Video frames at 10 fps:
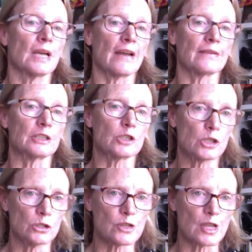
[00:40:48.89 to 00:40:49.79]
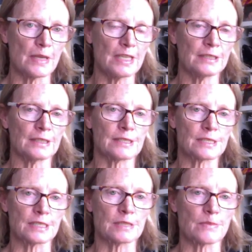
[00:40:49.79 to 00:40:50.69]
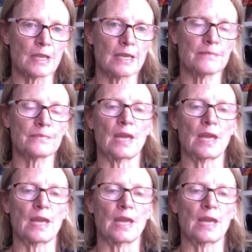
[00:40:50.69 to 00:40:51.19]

having a Tuesday meeting at 6 p.m.